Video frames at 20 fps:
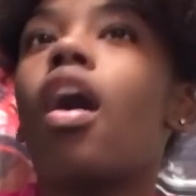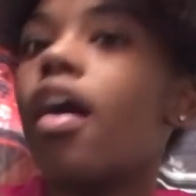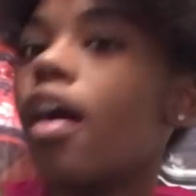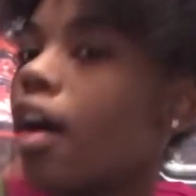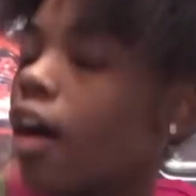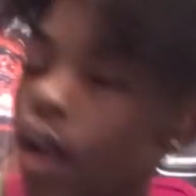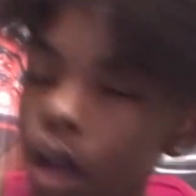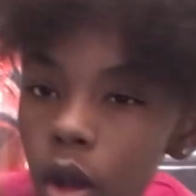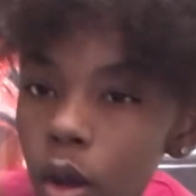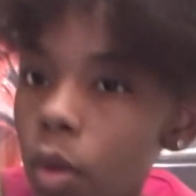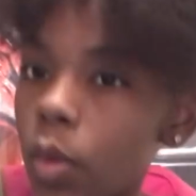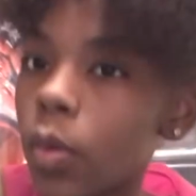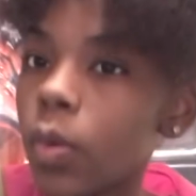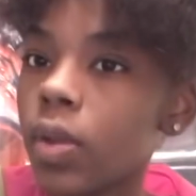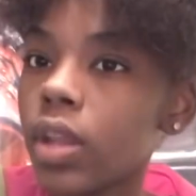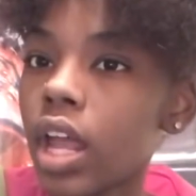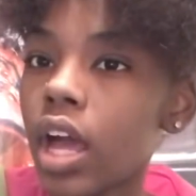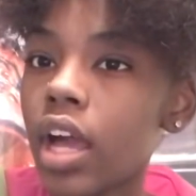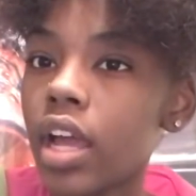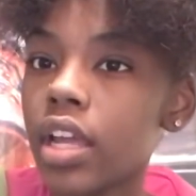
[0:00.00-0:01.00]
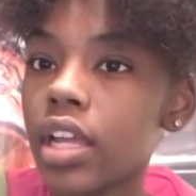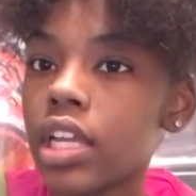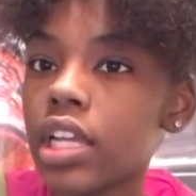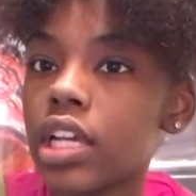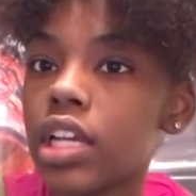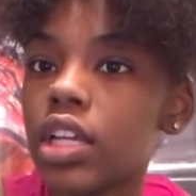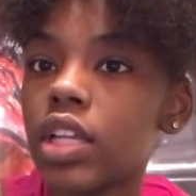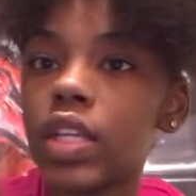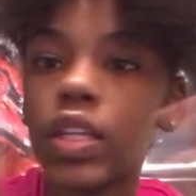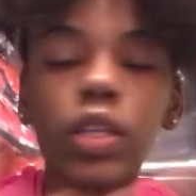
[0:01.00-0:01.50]
oh, like,
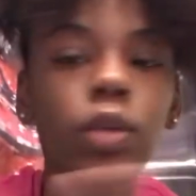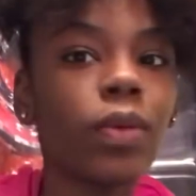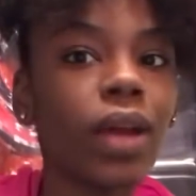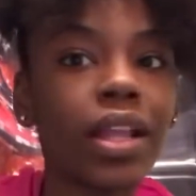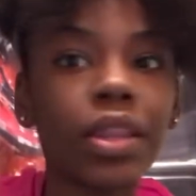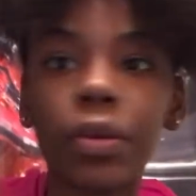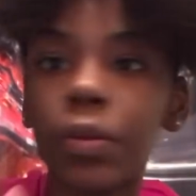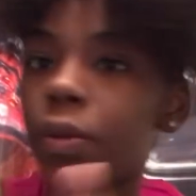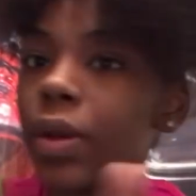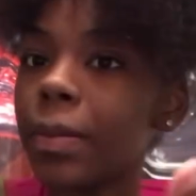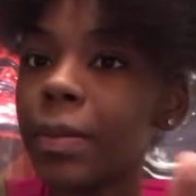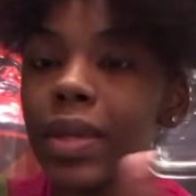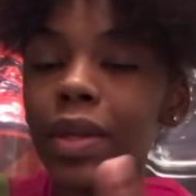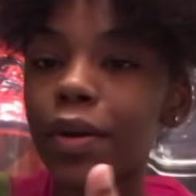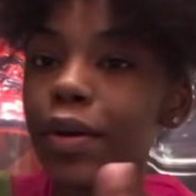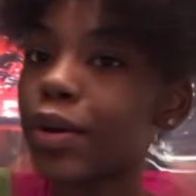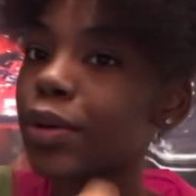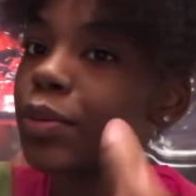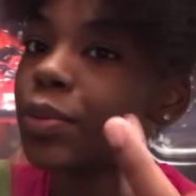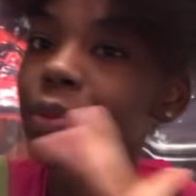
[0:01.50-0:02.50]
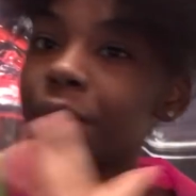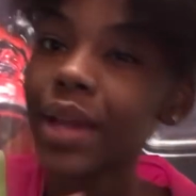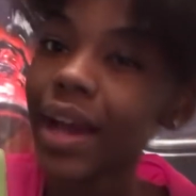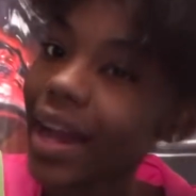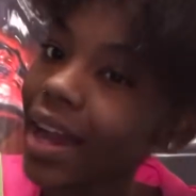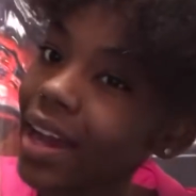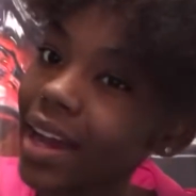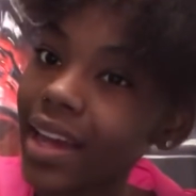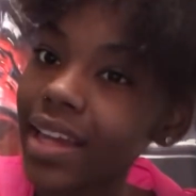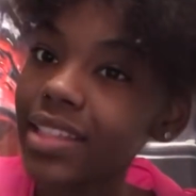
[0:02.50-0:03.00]
you either with me or you
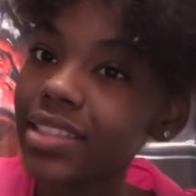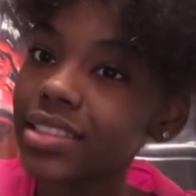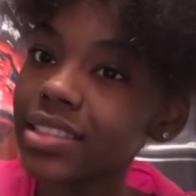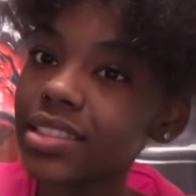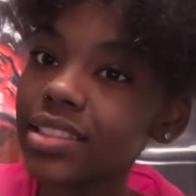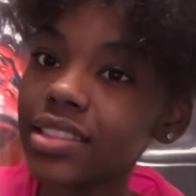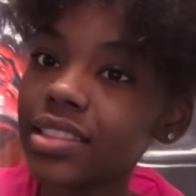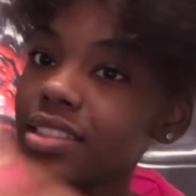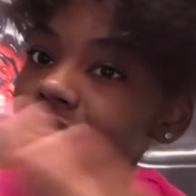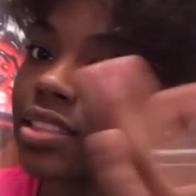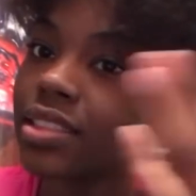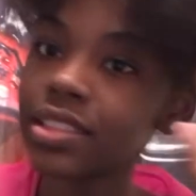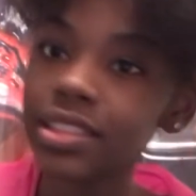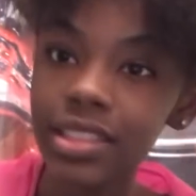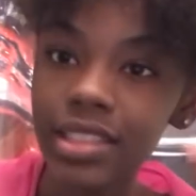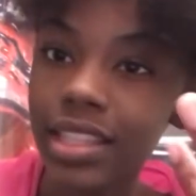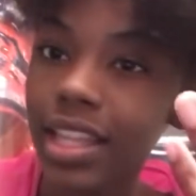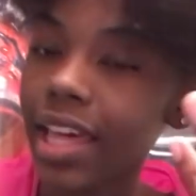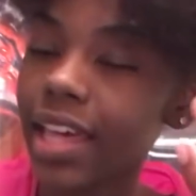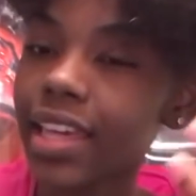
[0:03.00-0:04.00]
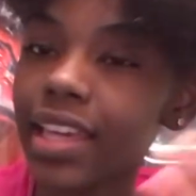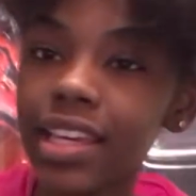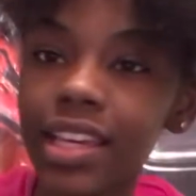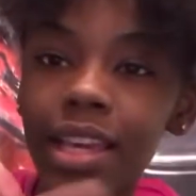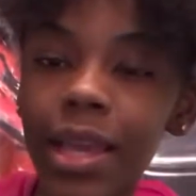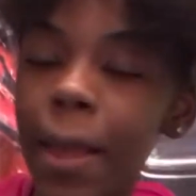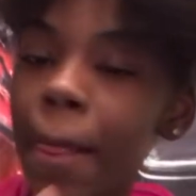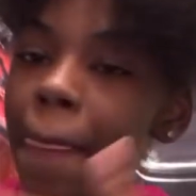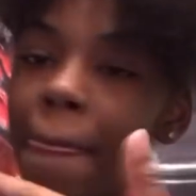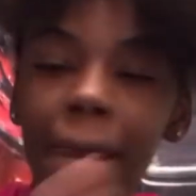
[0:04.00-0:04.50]
not. Like,
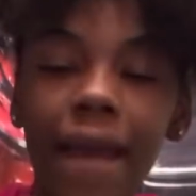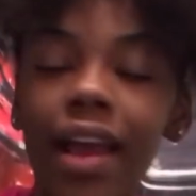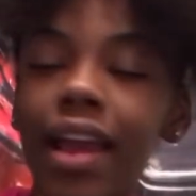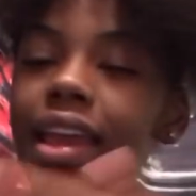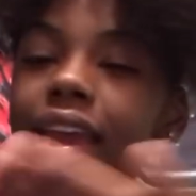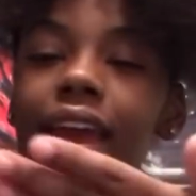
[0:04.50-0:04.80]
I ain't